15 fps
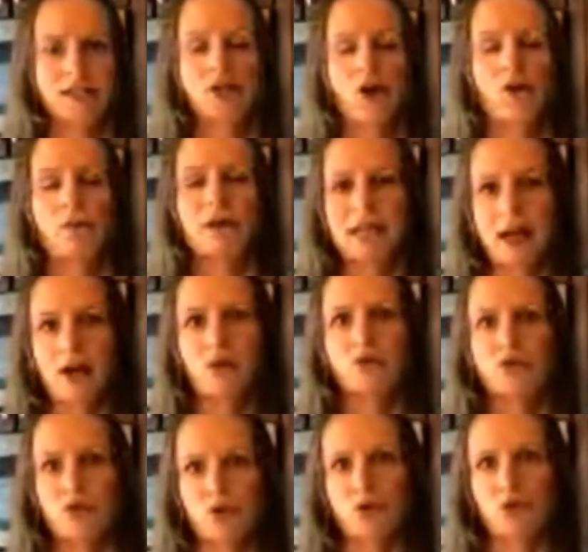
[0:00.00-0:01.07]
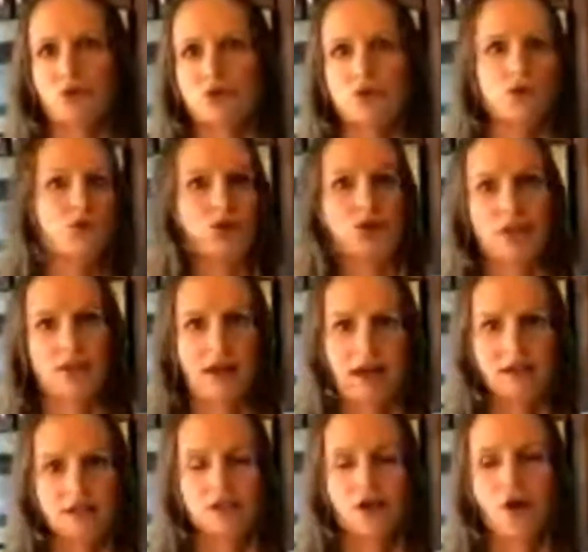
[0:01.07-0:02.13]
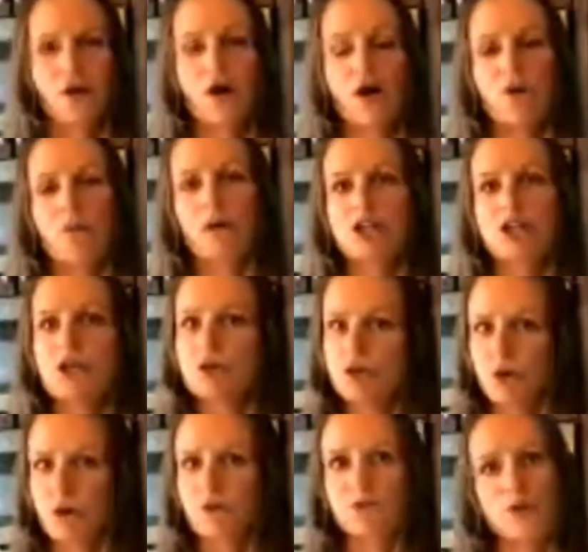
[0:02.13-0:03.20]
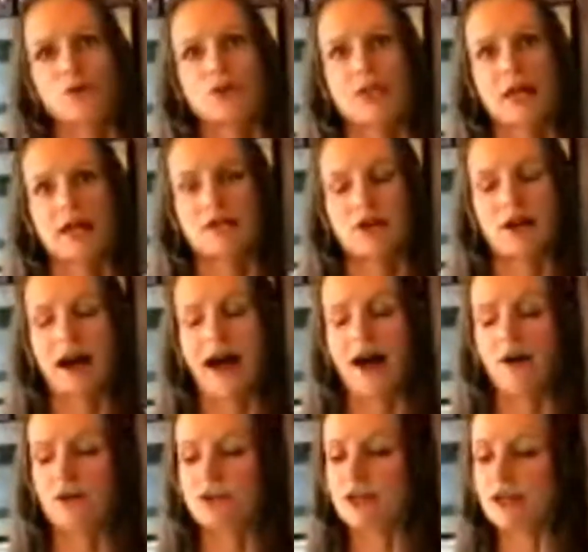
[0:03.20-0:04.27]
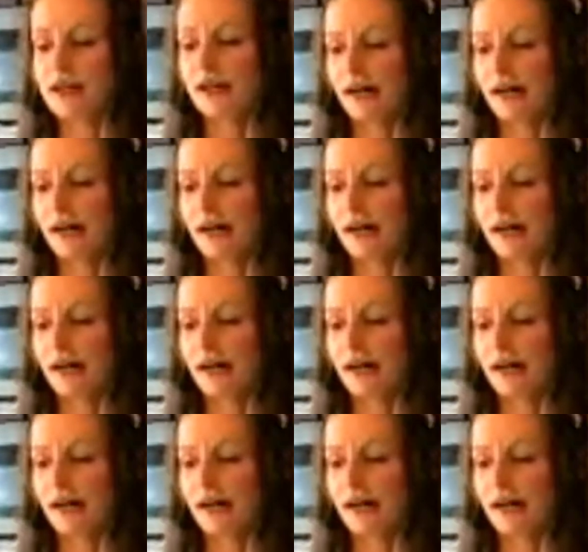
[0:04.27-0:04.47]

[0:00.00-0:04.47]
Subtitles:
So potatoes, noodles, those sorts of things. So what do you do if those things are out?